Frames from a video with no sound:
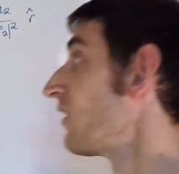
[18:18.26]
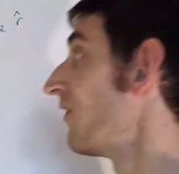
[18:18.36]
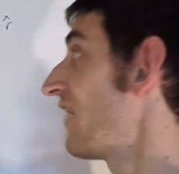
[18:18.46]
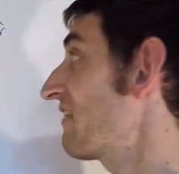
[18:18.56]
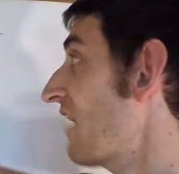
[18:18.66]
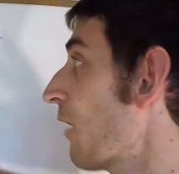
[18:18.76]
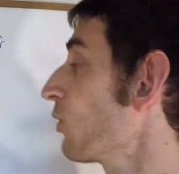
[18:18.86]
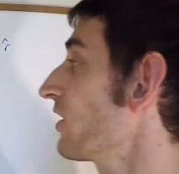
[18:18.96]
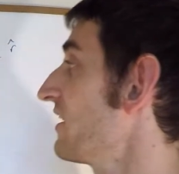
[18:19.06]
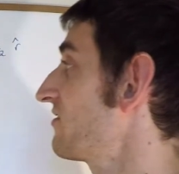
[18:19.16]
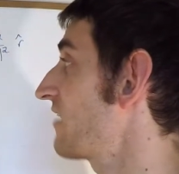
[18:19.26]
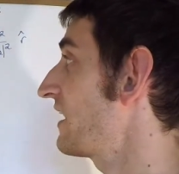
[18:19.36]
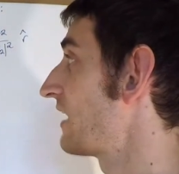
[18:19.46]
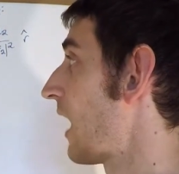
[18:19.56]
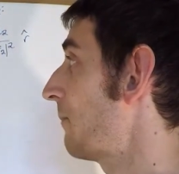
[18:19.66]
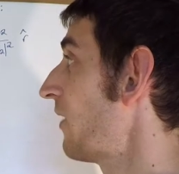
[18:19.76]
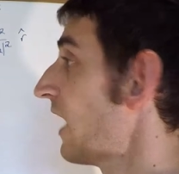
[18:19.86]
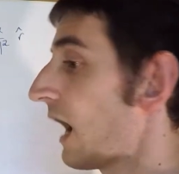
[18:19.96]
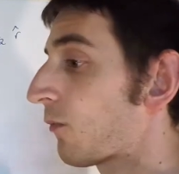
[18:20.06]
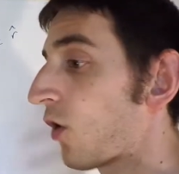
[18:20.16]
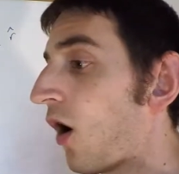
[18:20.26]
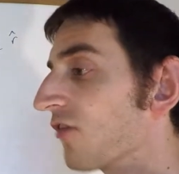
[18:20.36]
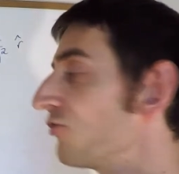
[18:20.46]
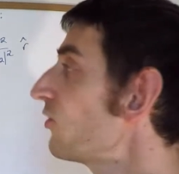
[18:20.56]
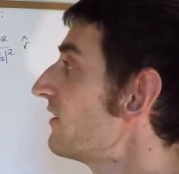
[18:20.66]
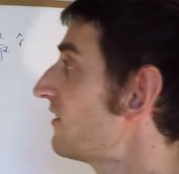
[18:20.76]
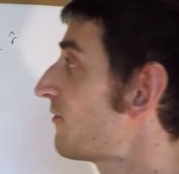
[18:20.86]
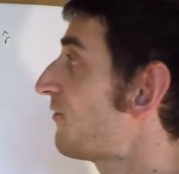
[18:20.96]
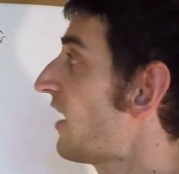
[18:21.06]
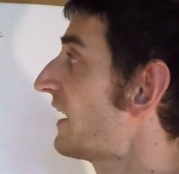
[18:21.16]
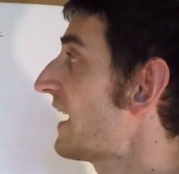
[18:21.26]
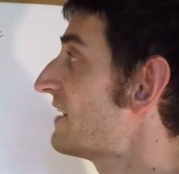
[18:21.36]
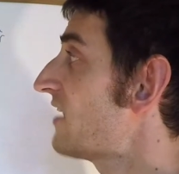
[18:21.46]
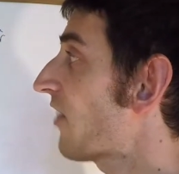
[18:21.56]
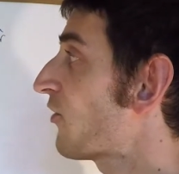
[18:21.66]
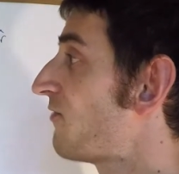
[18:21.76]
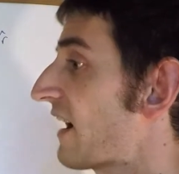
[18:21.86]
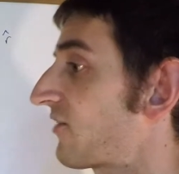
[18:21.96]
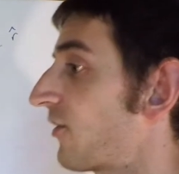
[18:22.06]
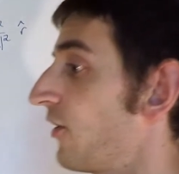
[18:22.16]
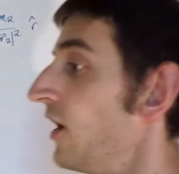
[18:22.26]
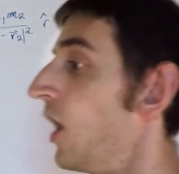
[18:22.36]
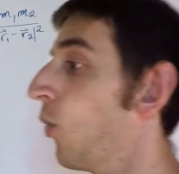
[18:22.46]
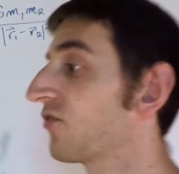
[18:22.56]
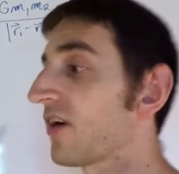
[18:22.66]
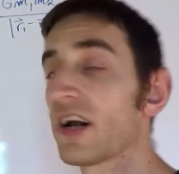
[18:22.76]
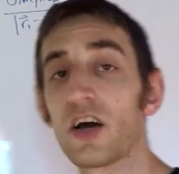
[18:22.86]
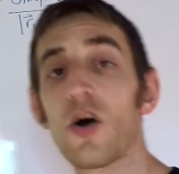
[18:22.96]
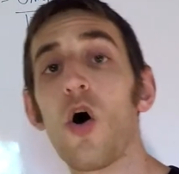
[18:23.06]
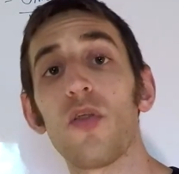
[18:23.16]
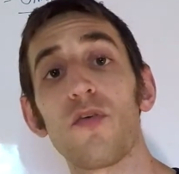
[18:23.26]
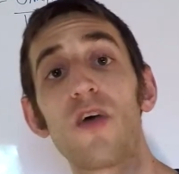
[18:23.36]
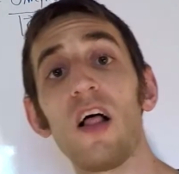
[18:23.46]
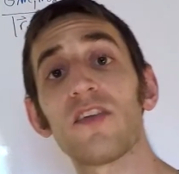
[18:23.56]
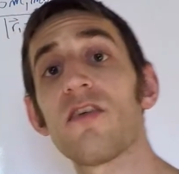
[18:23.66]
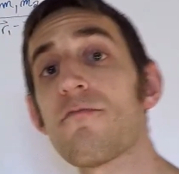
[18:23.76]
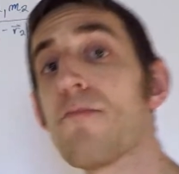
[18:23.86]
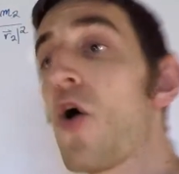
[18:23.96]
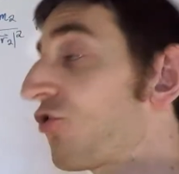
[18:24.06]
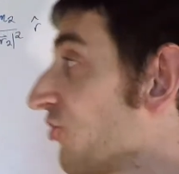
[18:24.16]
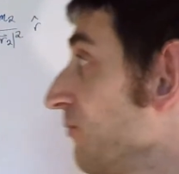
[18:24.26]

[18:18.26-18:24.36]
that's how we're going to set it up. And we're also going to define another vector, which I'm going to call the relative motion